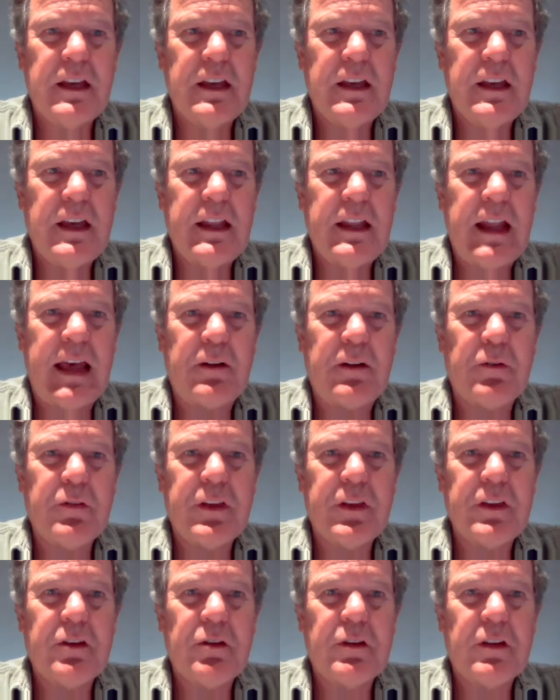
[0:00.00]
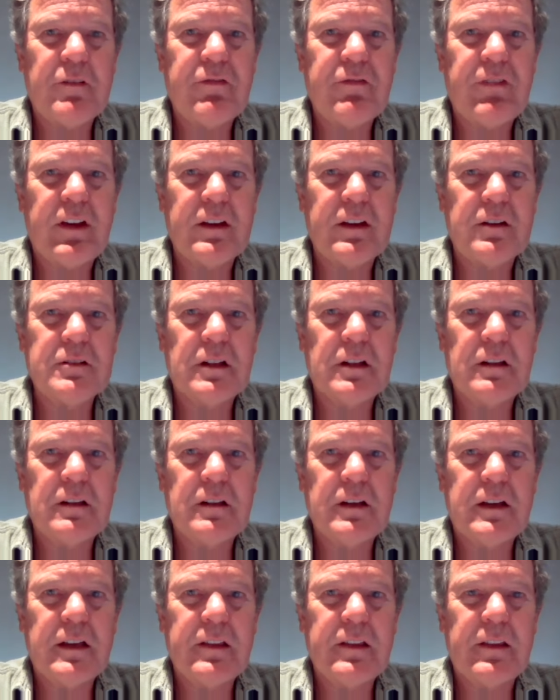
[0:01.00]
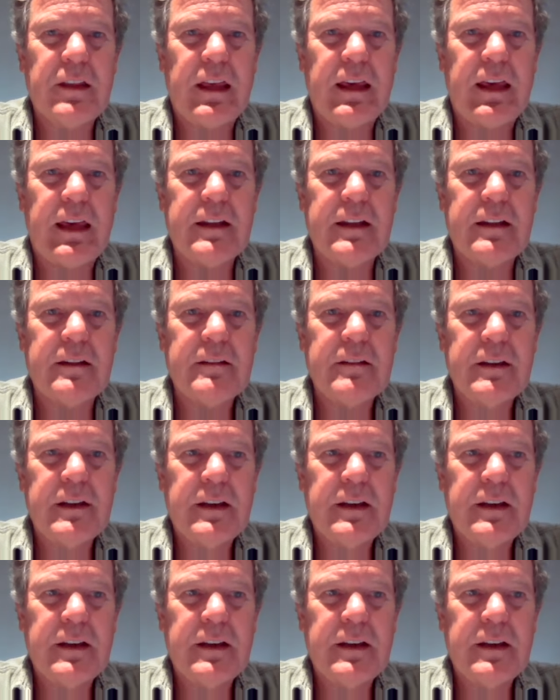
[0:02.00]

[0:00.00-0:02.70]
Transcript: And I don't think you can fail to look at that.